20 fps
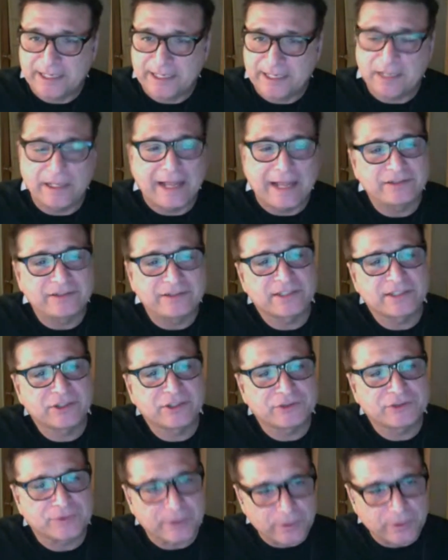It allows us to
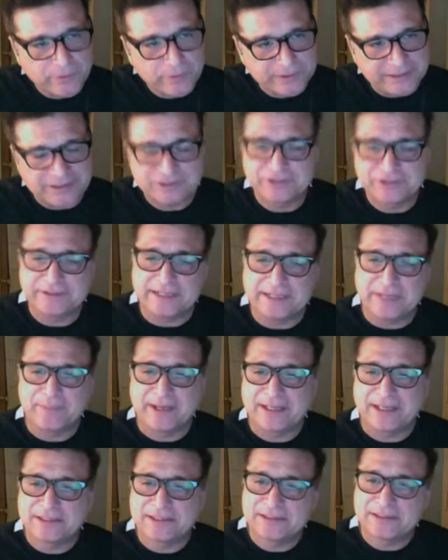control the internet
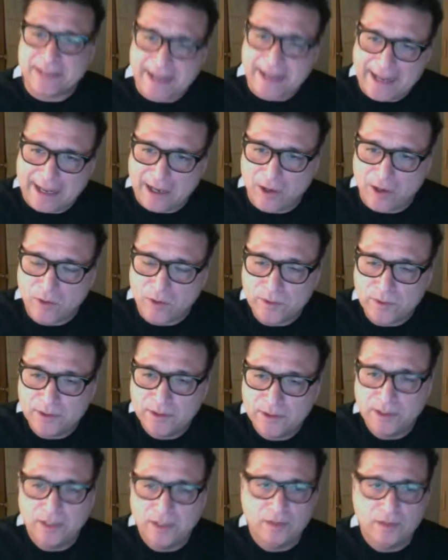because now,
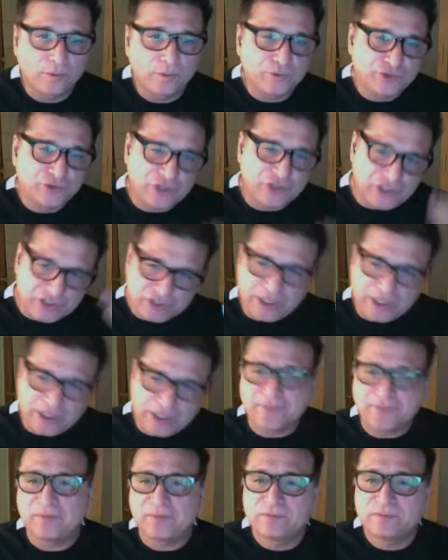just
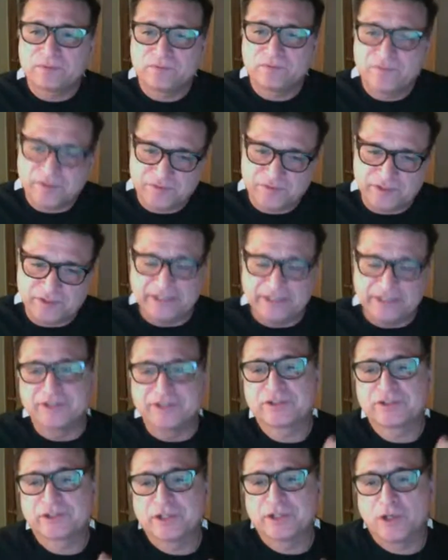like 15
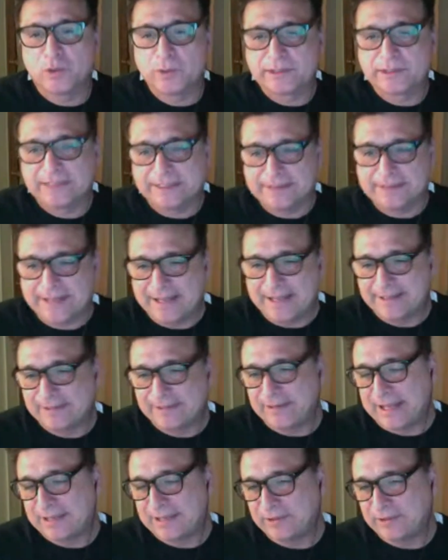years ago when Net Neutrality
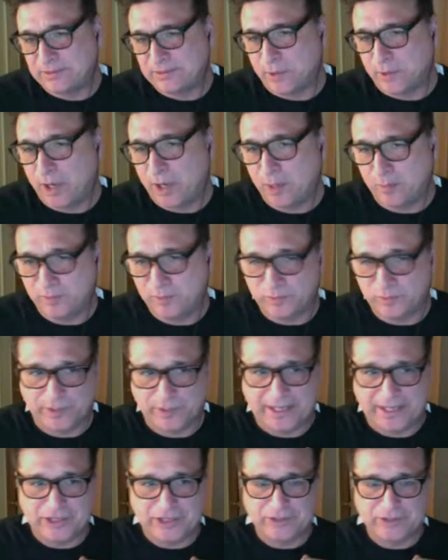had these problems where they
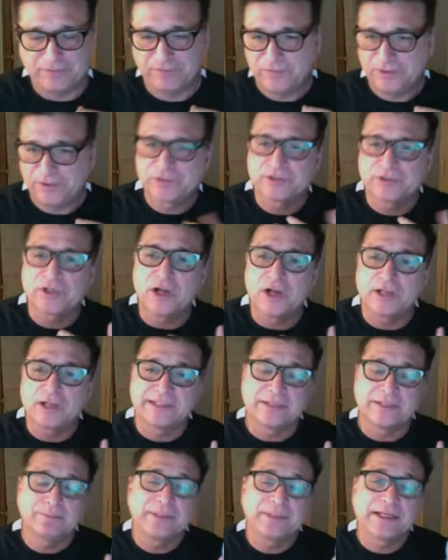couldn't filter
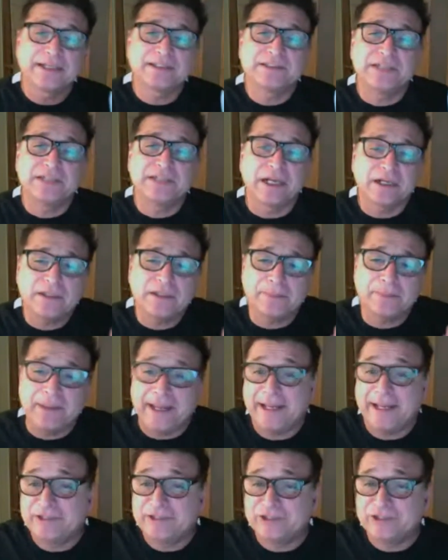content because none of the
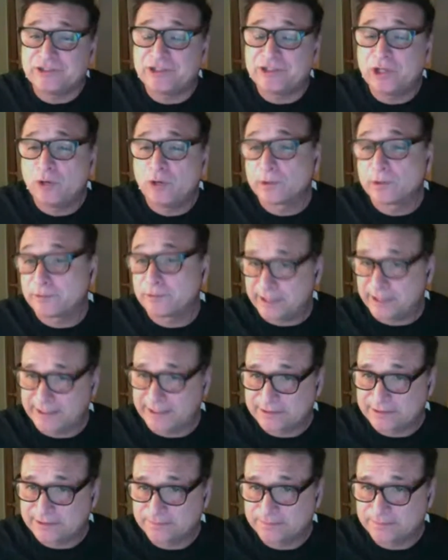pages were ranked.